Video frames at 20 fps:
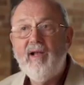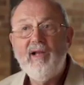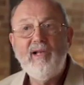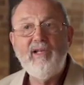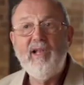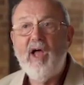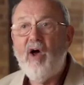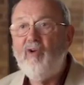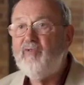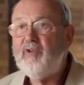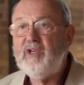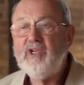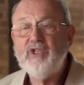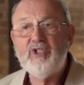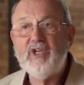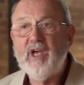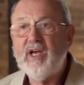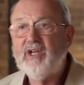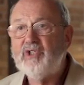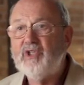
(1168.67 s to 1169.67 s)
Love, he
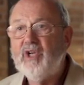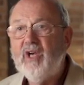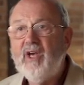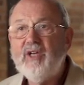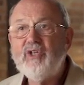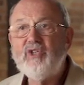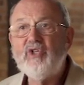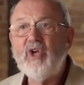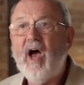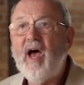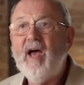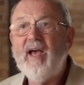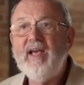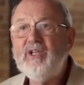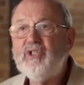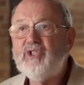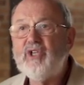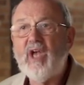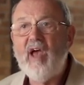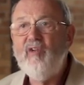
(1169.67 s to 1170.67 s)
says,
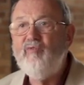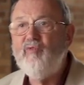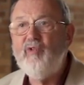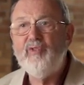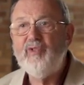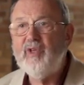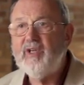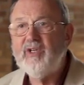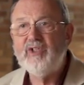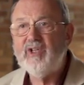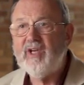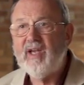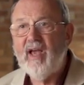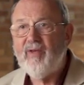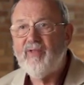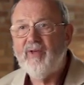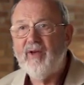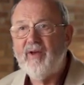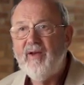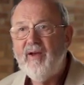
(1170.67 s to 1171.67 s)
ties everything
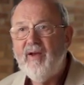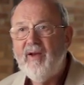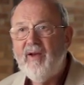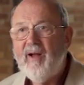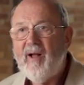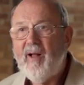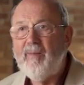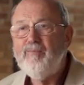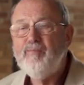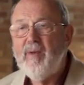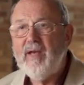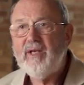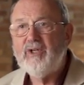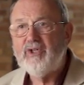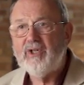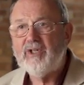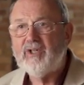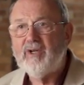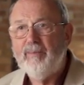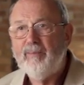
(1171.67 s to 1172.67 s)
together and
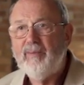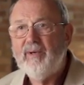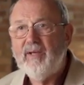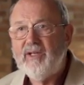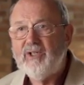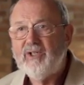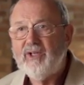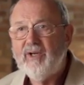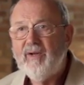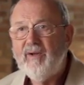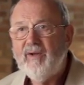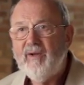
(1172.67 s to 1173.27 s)
makes it complete.